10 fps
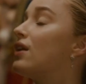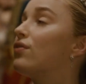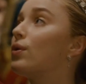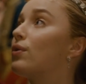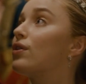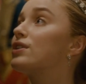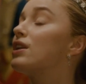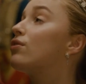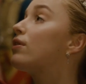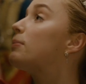if you are not in
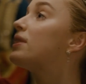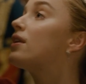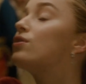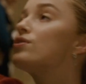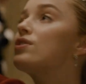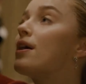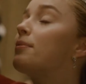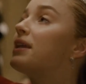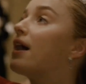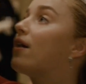agreement, then you should tell
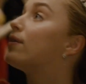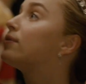me now.